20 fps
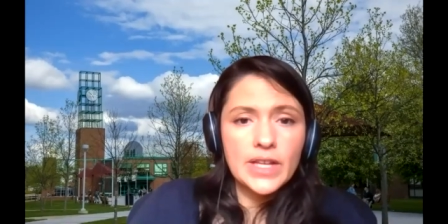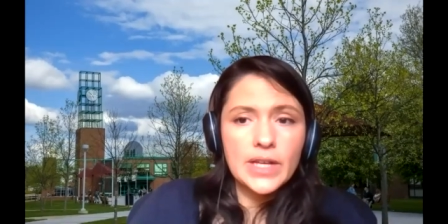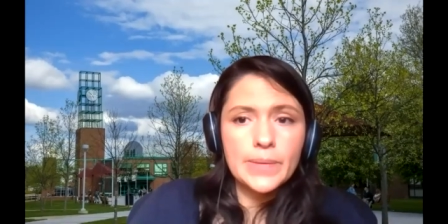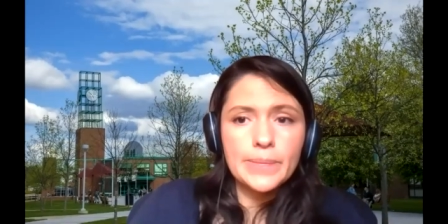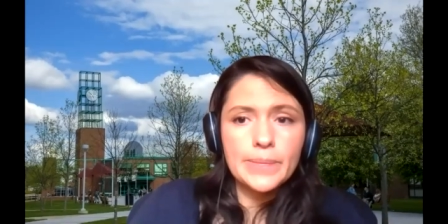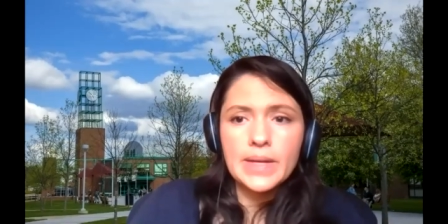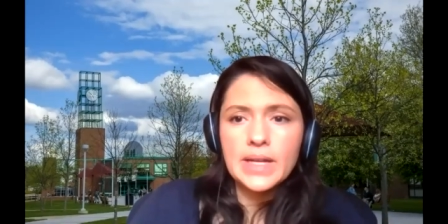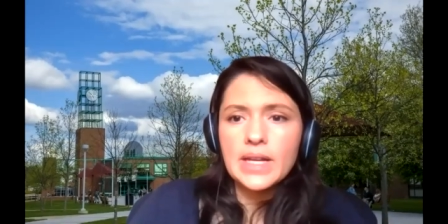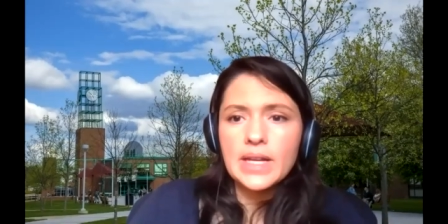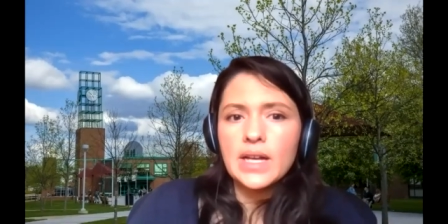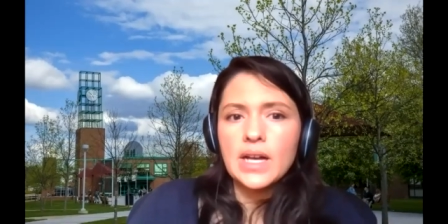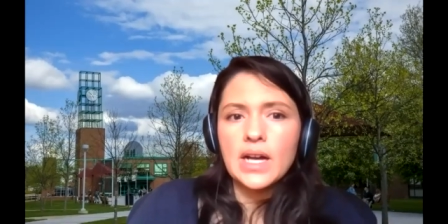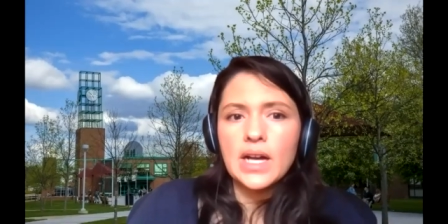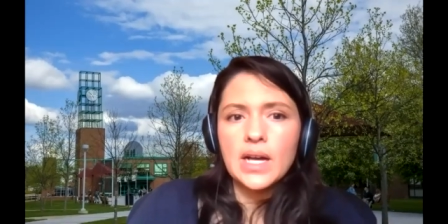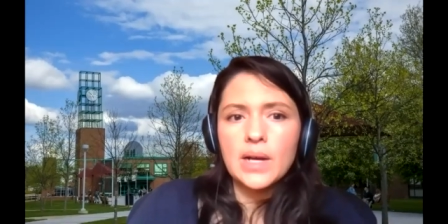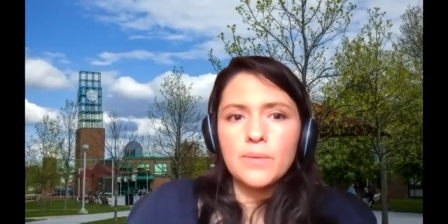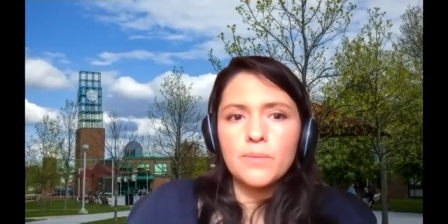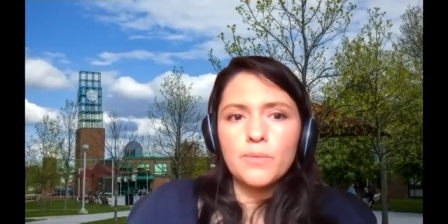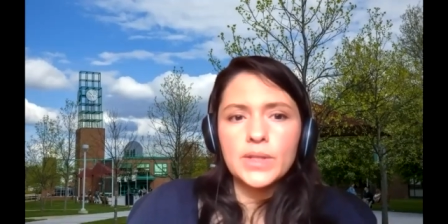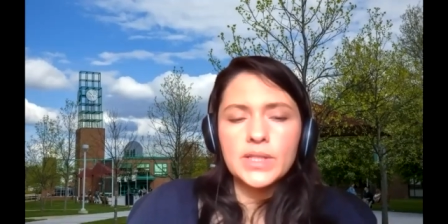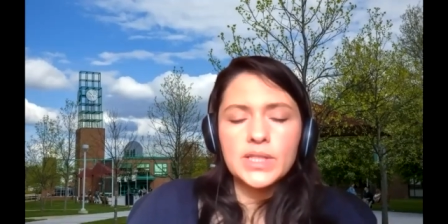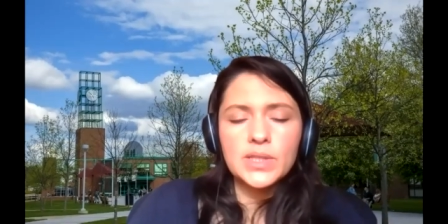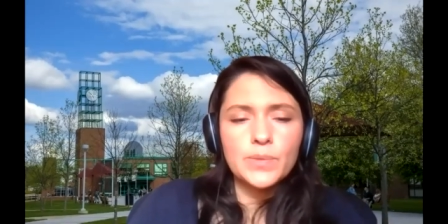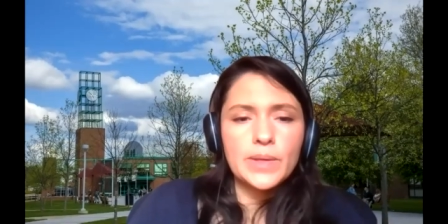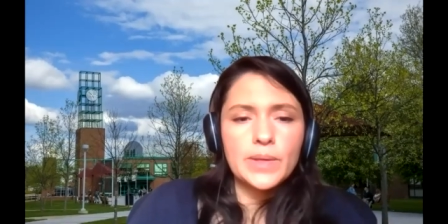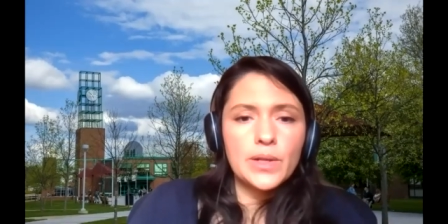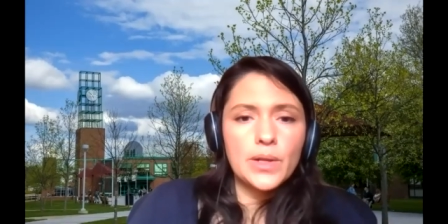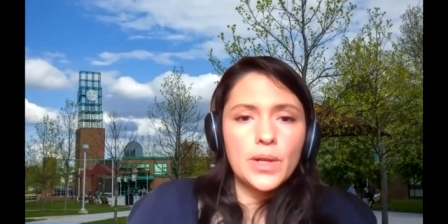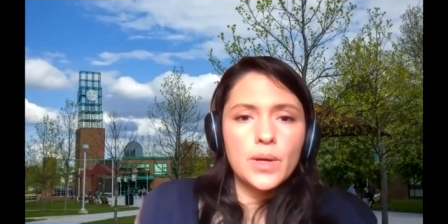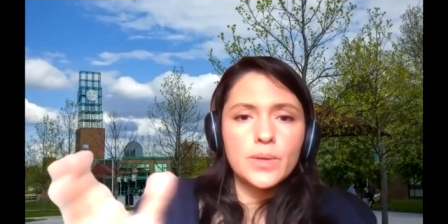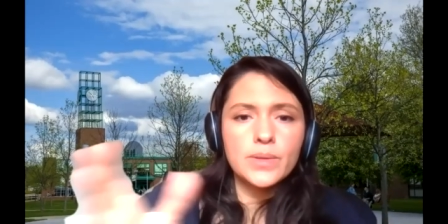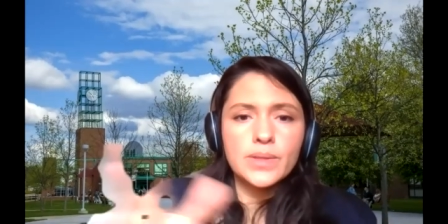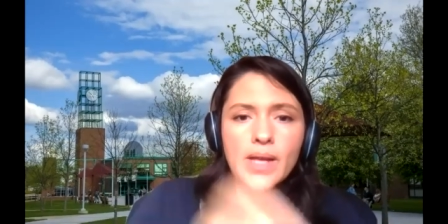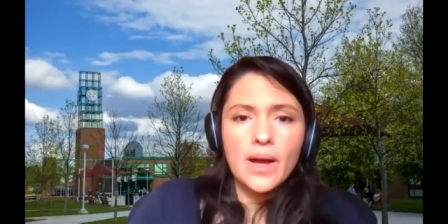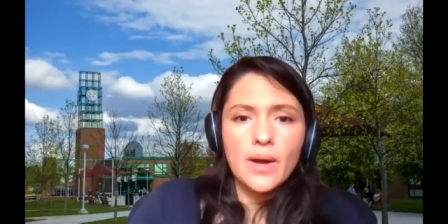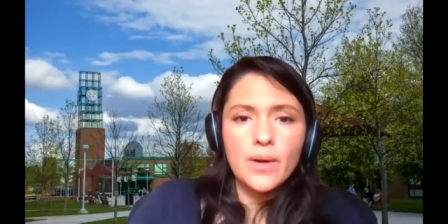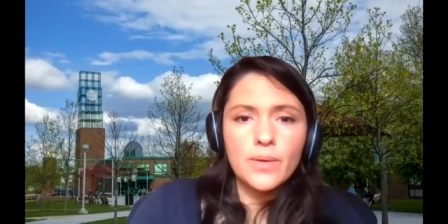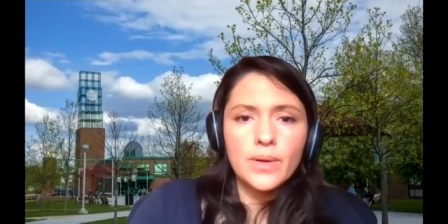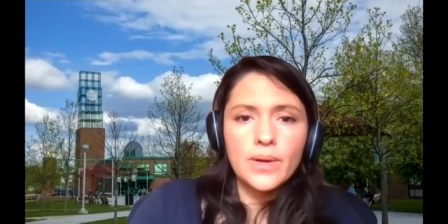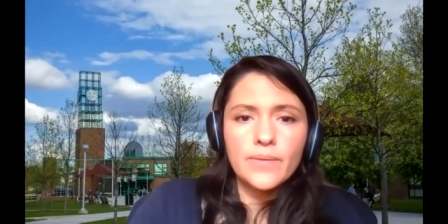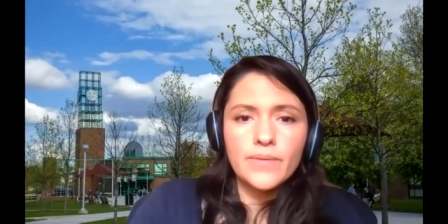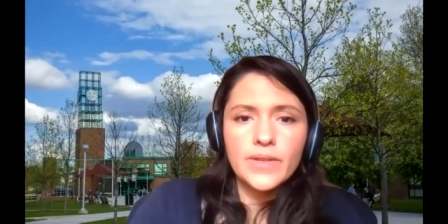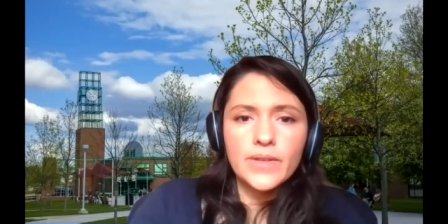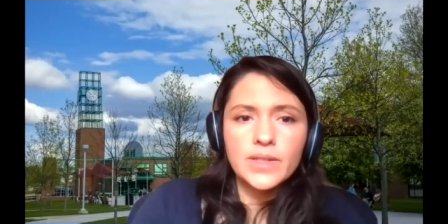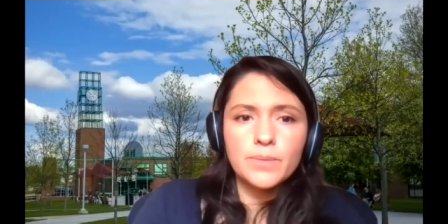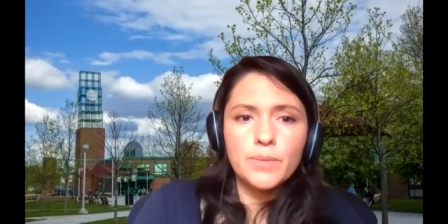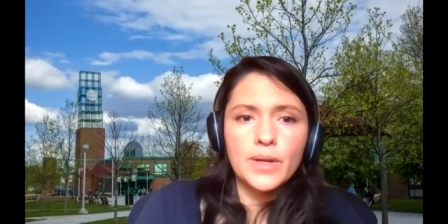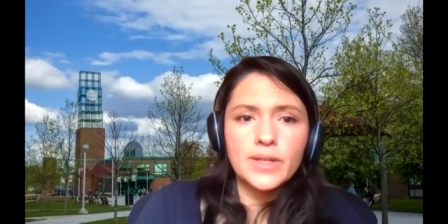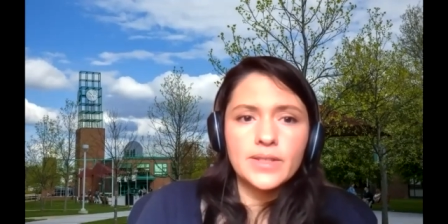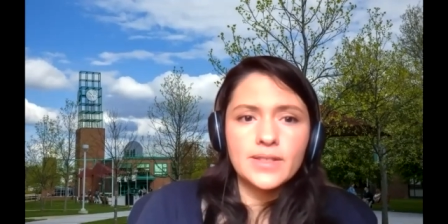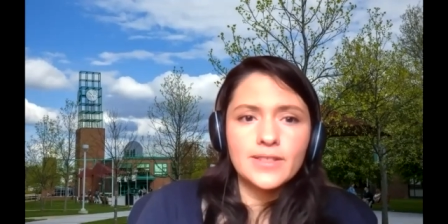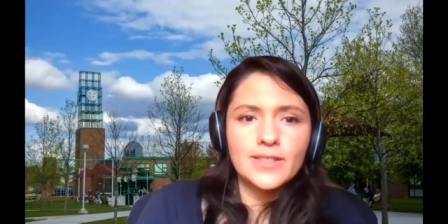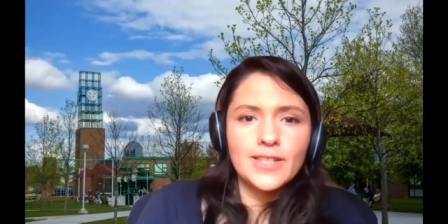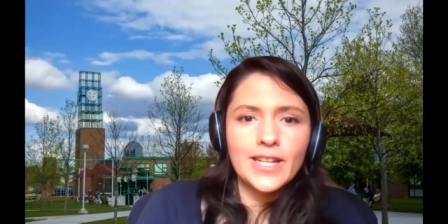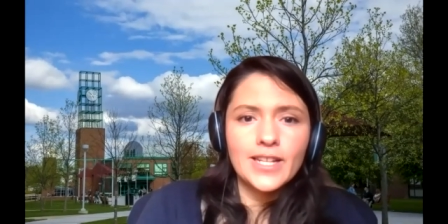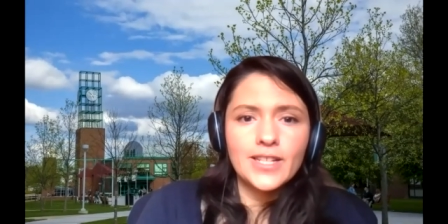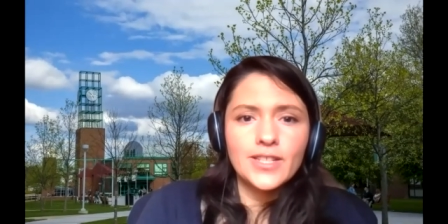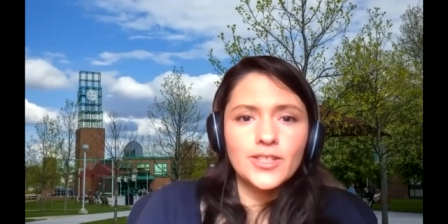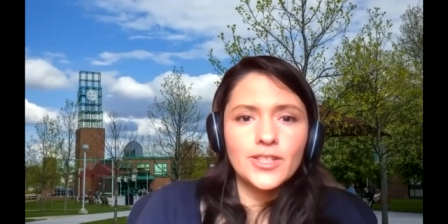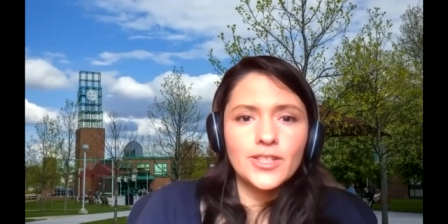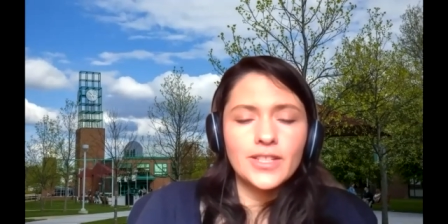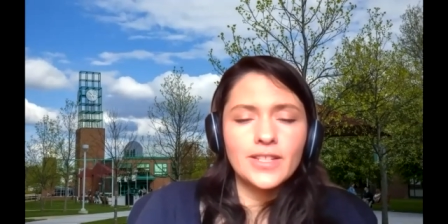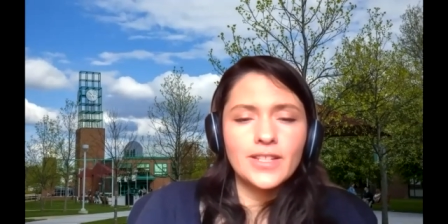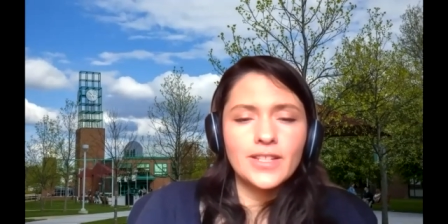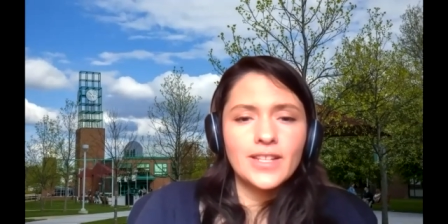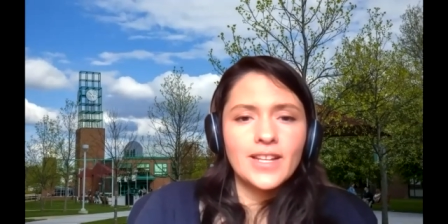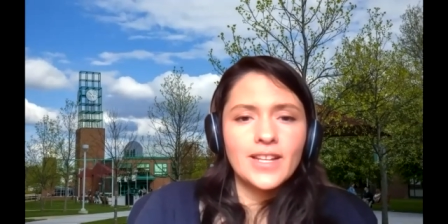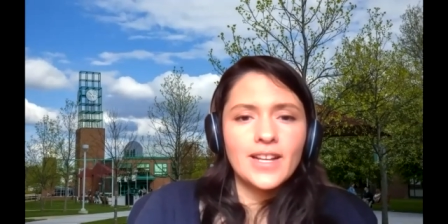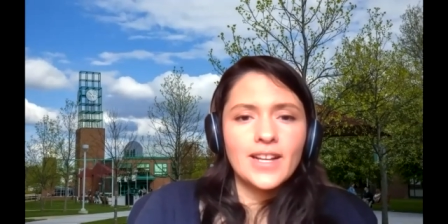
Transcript: them. Um, once we close out of this presentation,